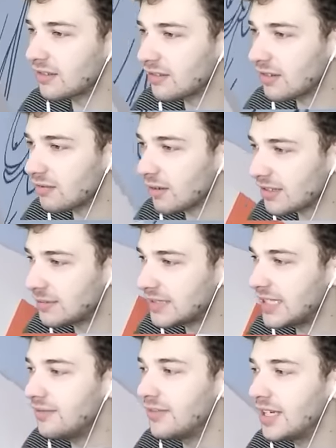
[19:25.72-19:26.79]
just, let's watch some
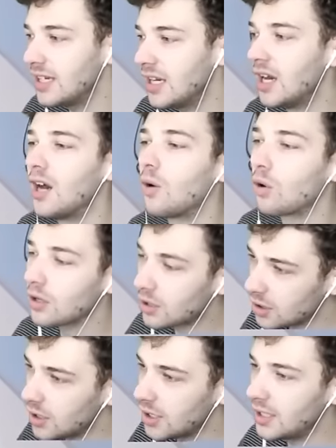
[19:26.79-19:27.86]
TV. We're
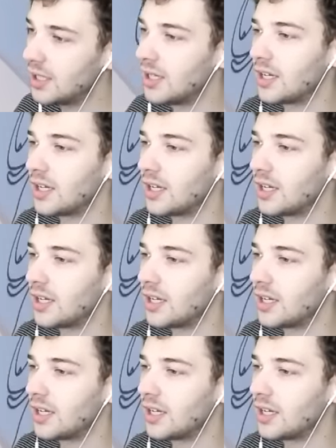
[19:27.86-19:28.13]
good.